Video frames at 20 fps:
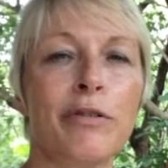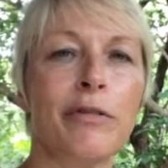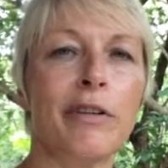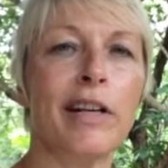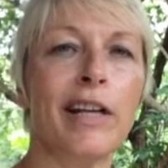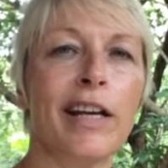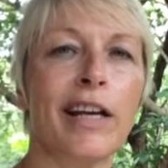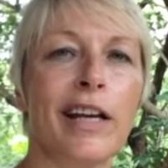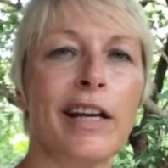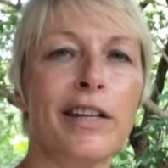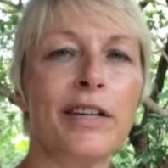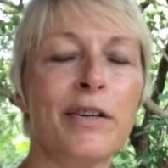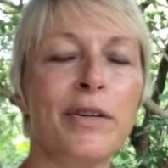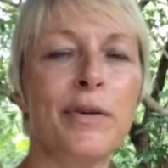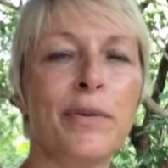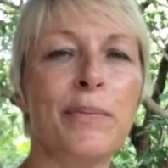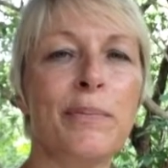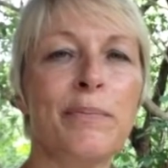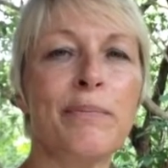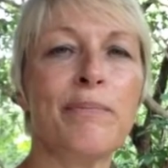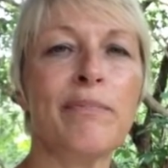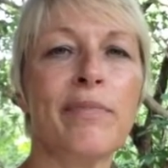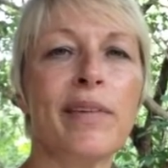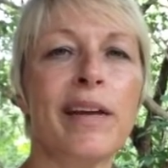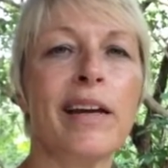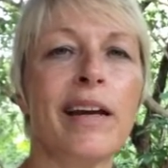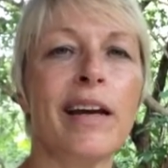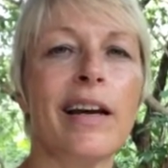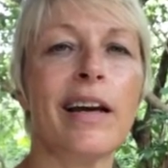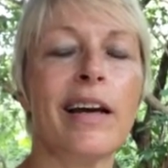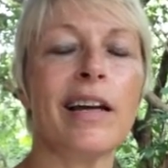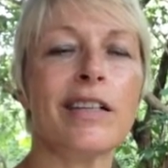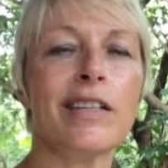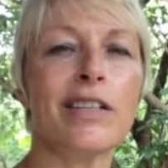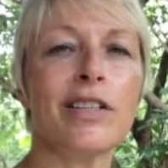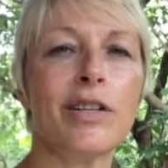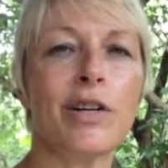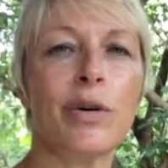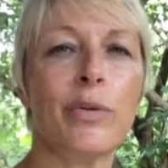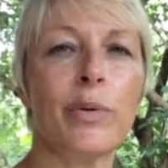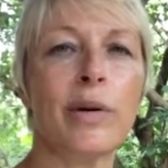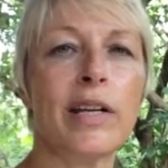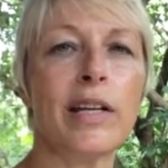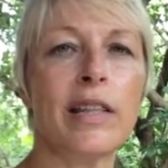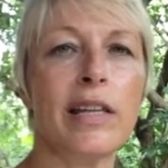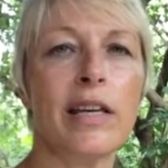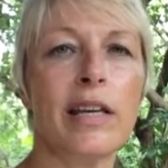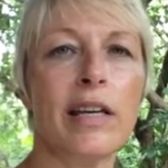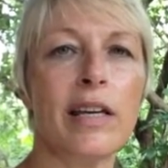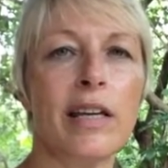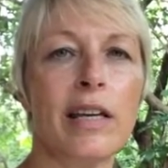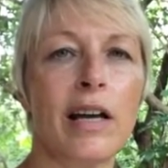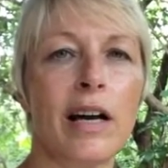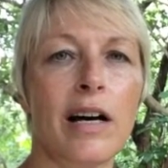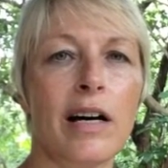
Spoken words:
reading at home. And so one of the